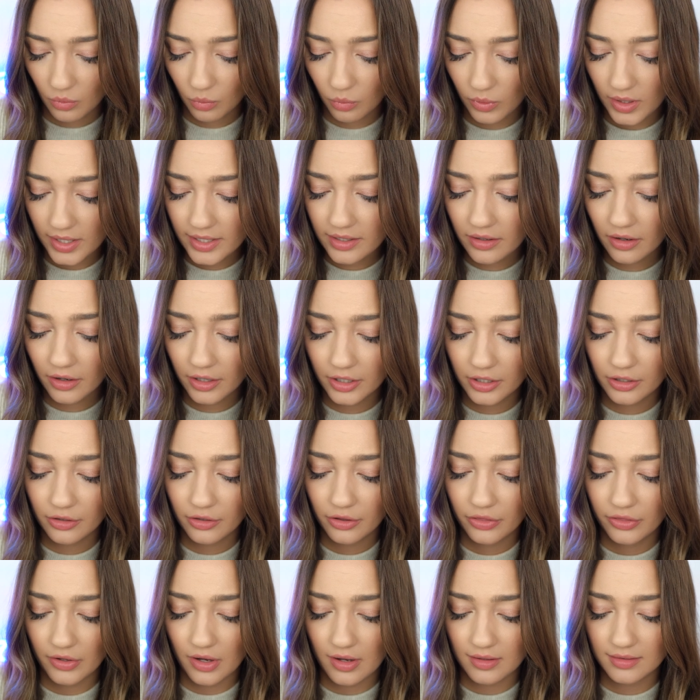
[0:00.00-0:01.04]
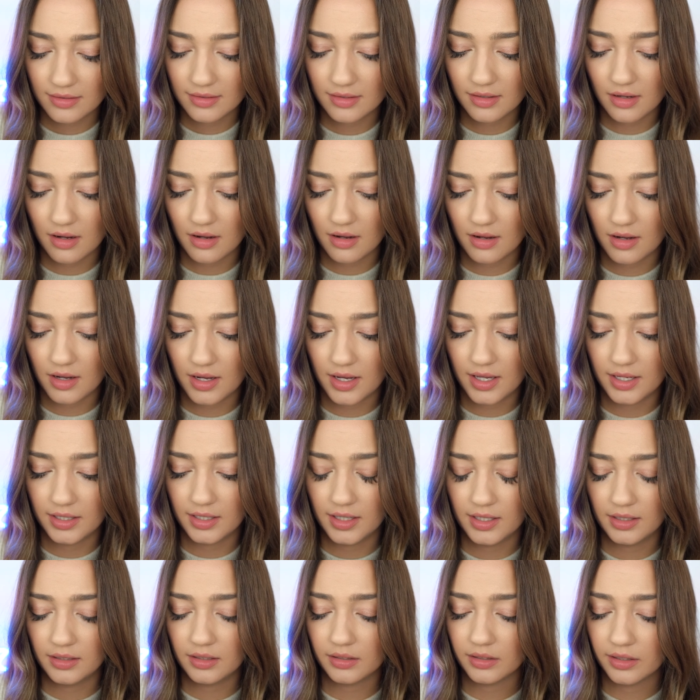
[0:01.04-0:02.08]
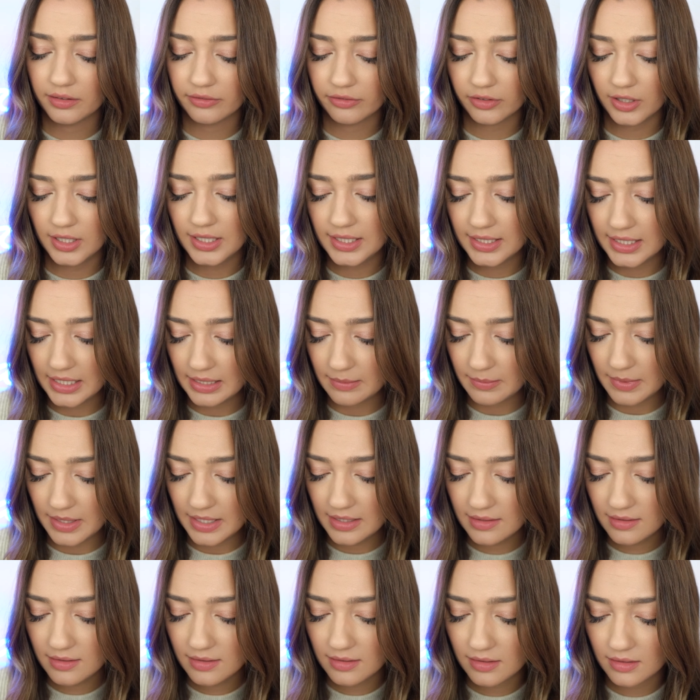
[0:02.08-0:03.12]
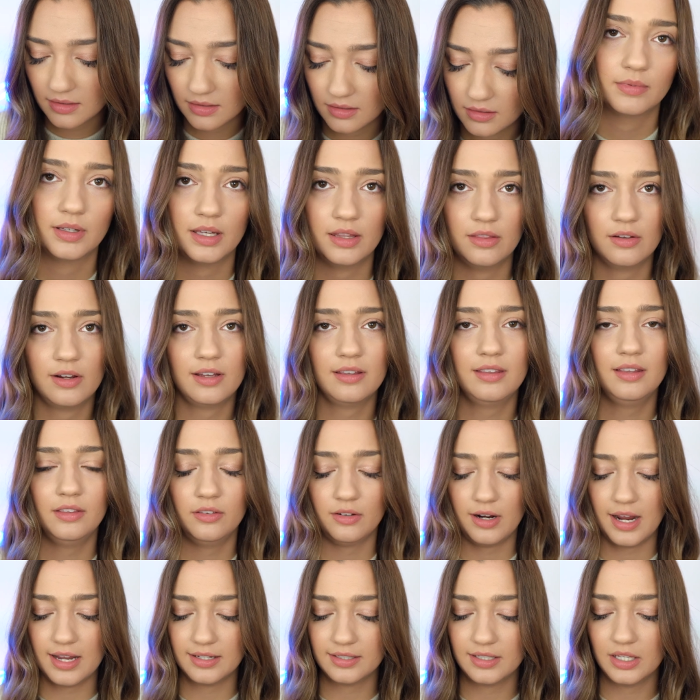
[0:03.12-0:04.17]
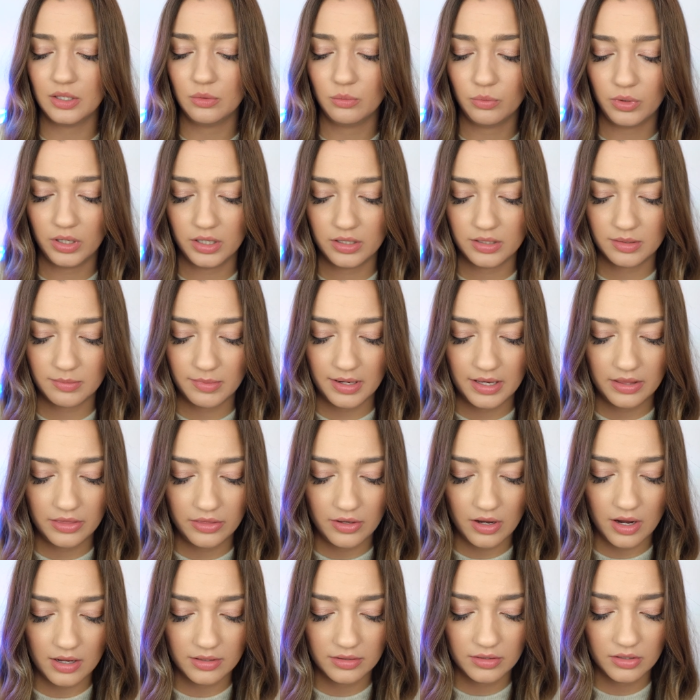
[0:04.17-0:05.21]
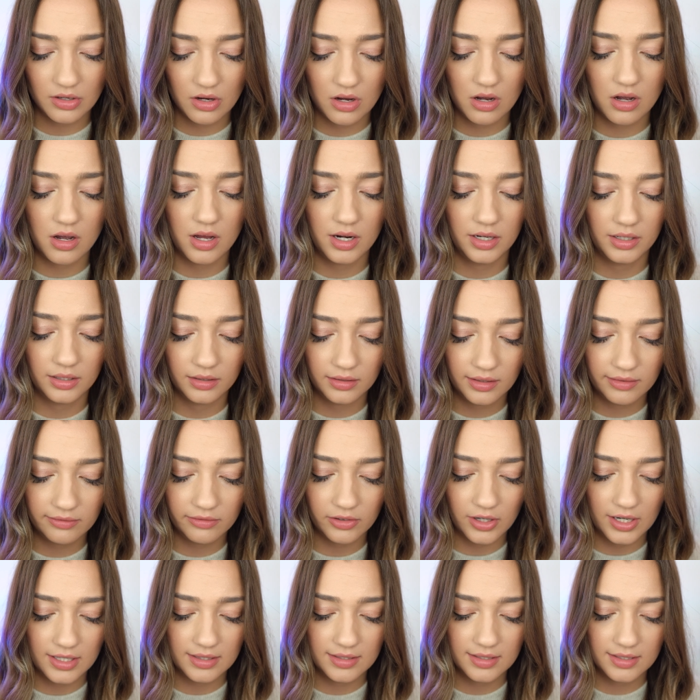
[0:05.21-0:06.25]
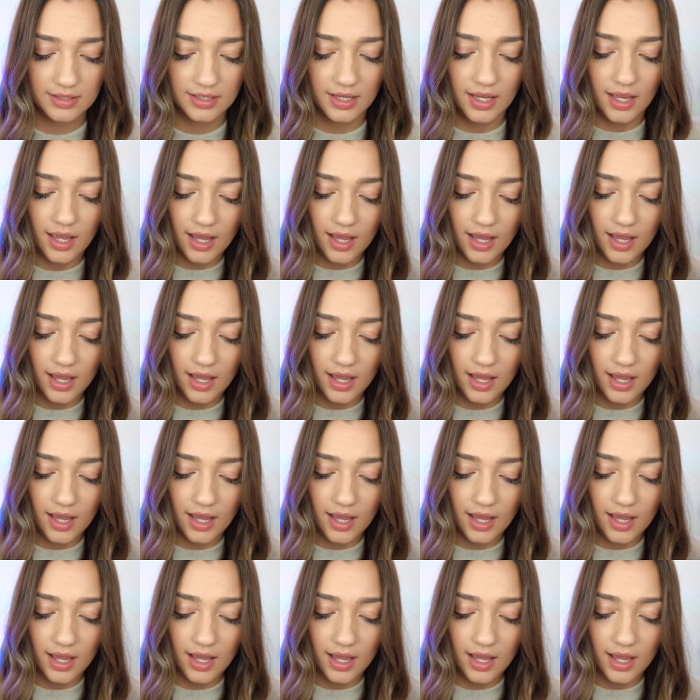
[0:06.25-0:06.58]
What are your thoughts on delivering demons? And I think they're asking, what is my thoughts on deliverance?